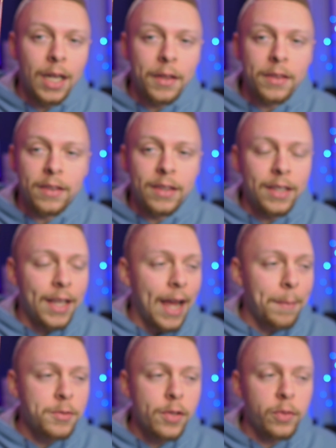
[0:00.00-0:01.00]
The
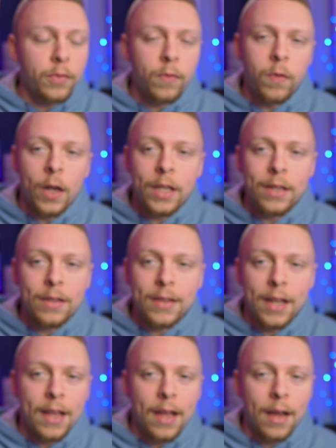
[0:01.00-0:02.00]
absolute funny
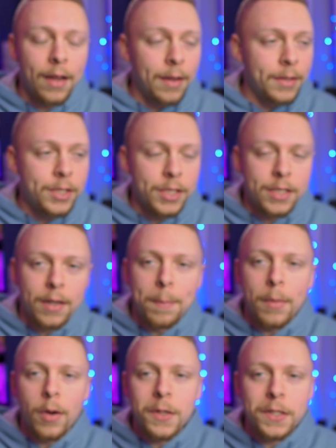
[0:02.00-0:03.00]
that just
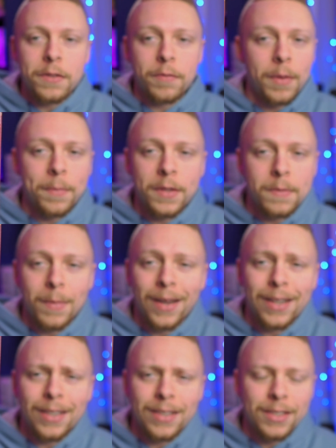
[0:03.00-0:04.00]
emerges from this
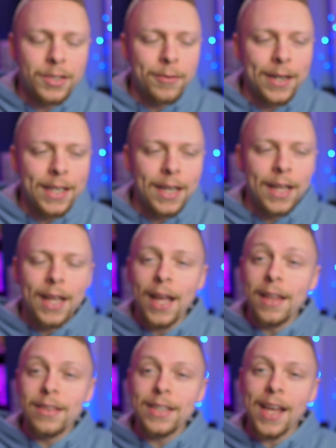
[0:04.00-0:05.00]
manga is great,
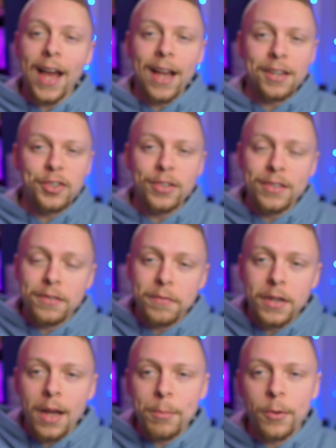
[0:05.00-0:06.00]
and the action is
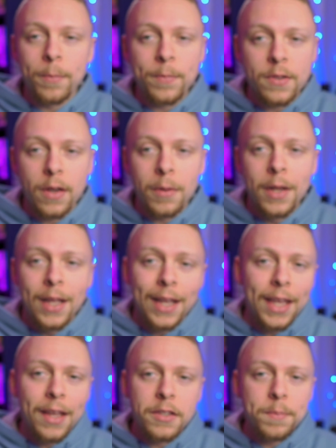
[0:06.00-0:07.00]
phenomenal. So
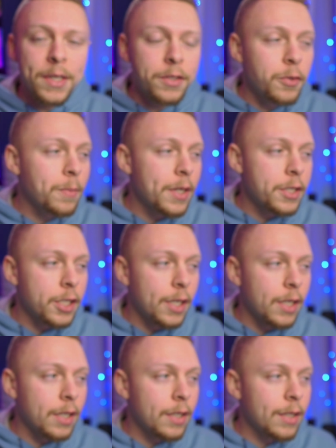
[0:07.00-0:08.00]
can't speak too much
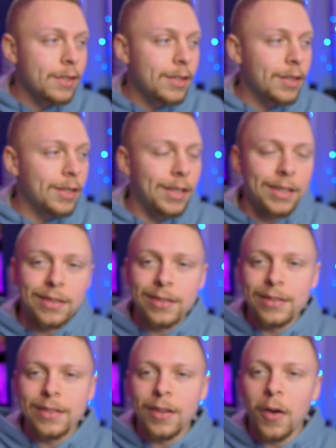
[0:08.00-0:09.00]
on
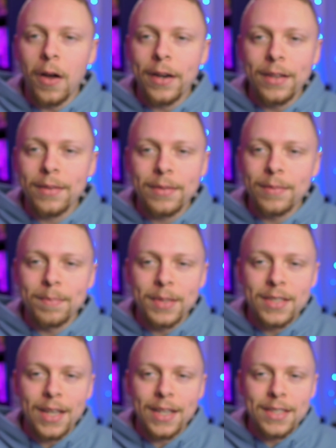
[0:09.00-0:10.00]
it
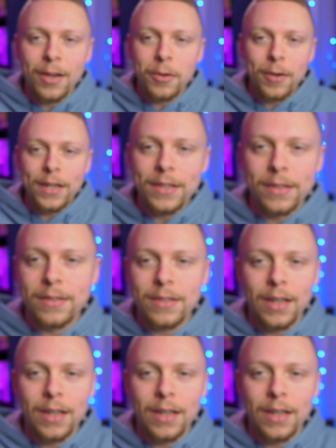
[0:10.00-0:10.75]
besides how great it is.